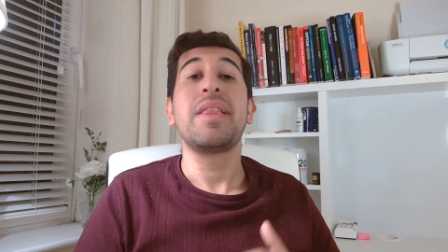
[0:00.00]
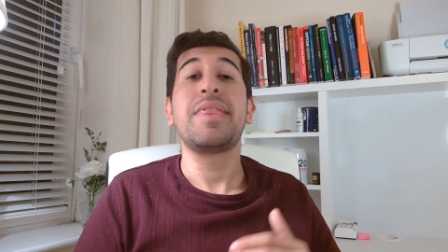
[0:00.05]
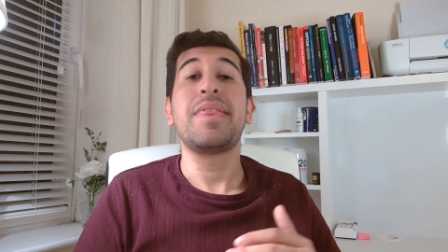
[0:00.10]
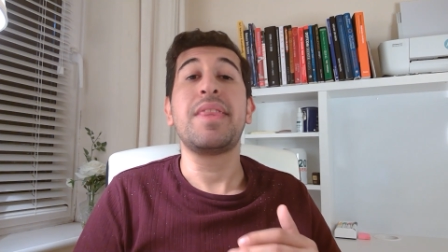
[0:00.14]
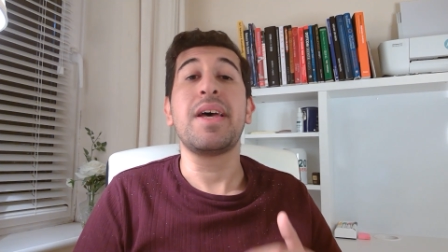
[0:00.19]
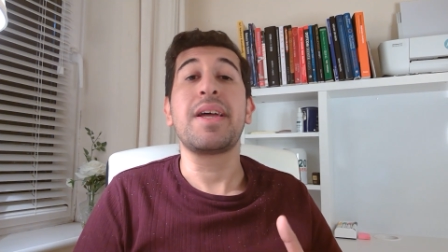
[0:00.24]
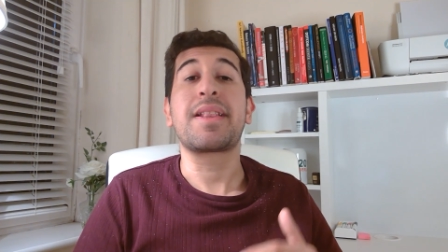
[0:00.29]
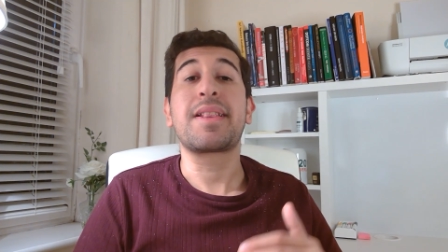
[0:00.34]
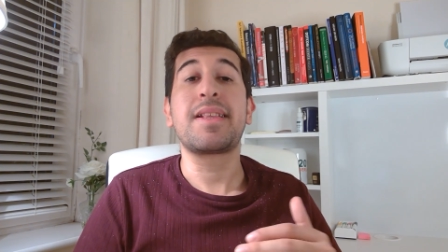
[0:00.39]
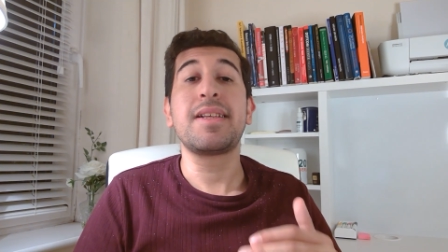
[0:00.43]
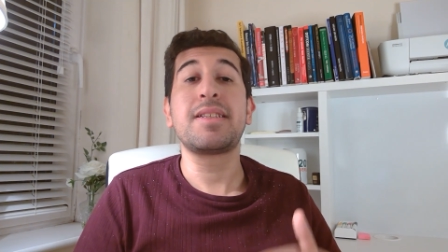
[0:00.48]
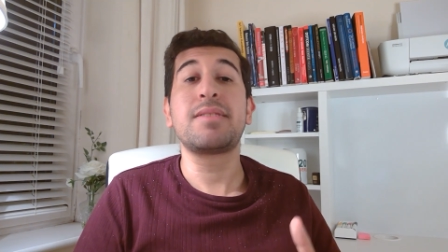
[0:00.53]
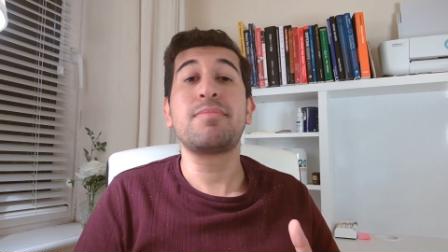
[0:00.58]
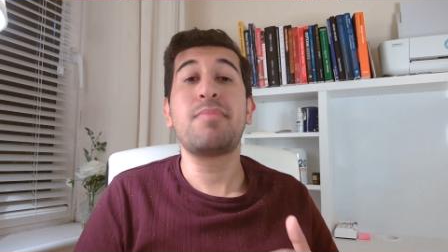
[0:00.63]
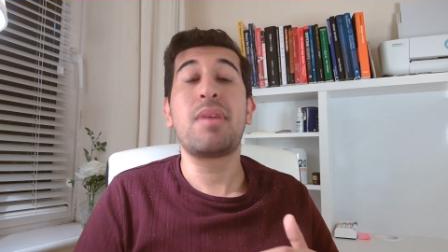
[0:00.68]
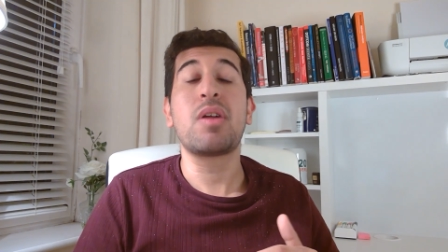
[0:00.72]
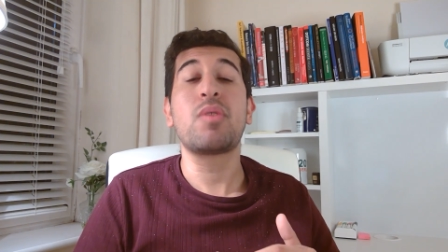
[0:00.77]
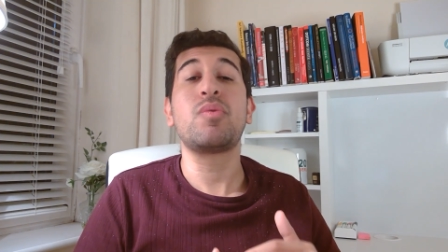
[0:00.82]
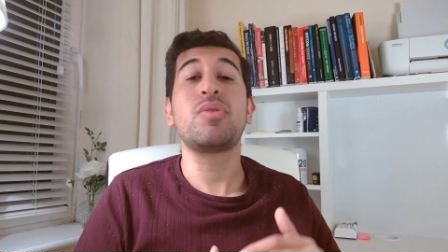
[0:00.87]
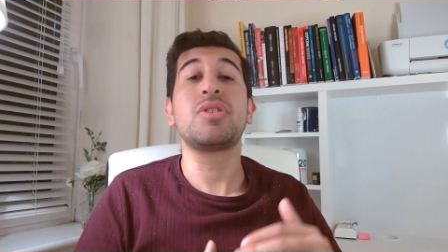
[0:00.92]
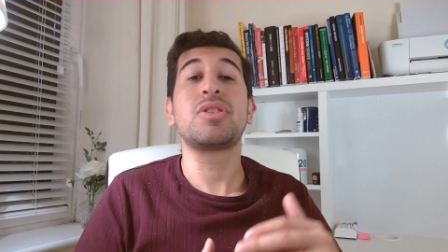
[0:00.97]
that this
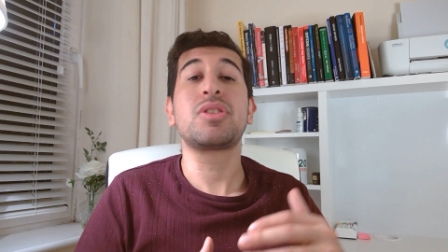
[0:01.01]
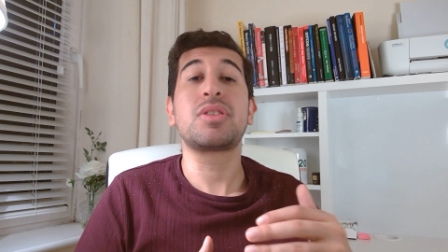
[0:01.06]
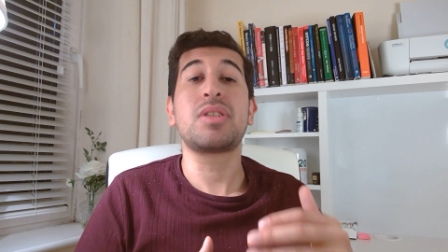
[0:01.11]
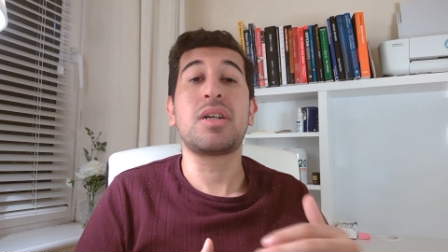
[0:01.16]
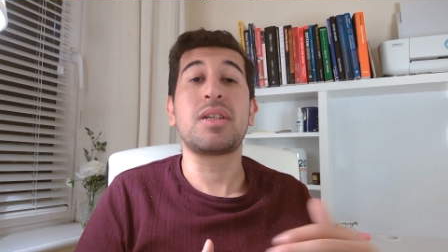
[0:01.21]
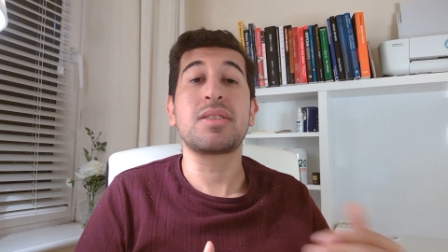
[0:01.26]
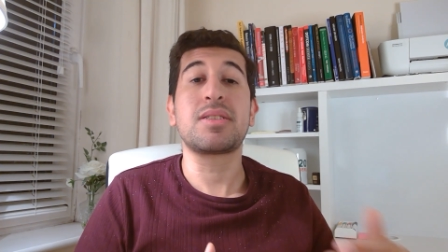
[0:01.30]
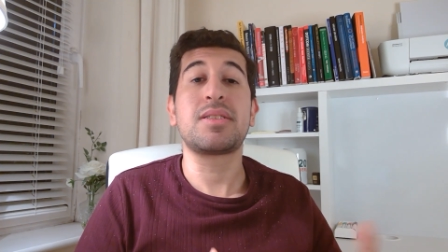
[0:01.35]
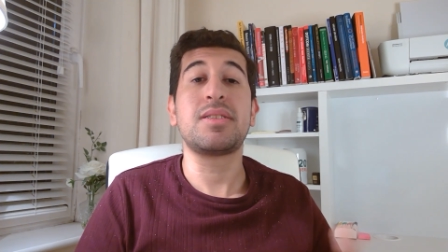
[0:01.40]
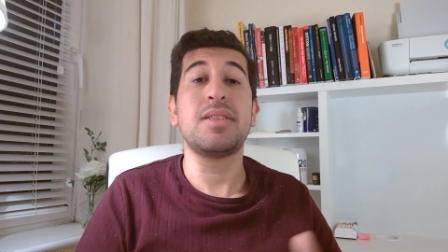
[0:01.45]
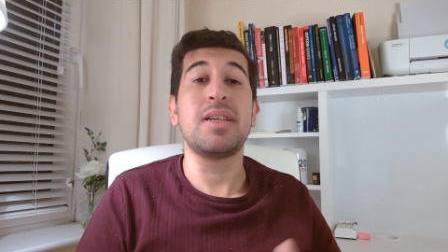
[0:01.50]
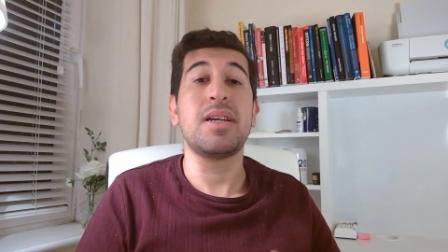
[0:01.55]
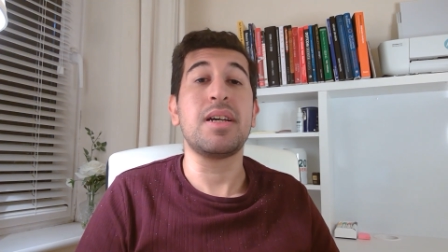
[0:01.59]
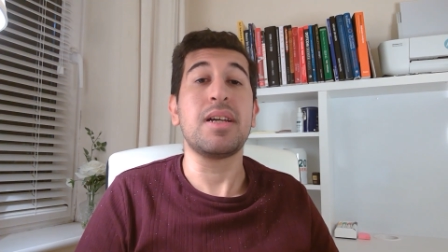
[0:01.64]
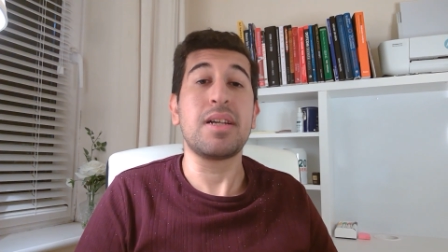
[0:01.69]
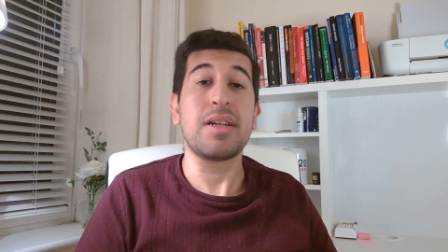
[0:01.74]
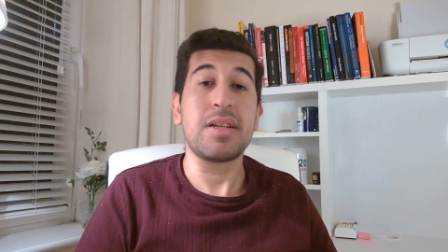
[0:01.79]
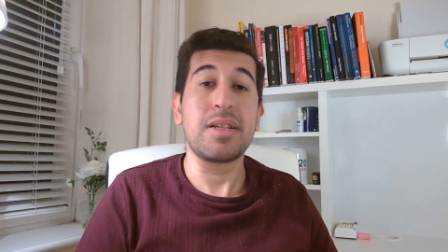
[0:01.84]
malware starts the,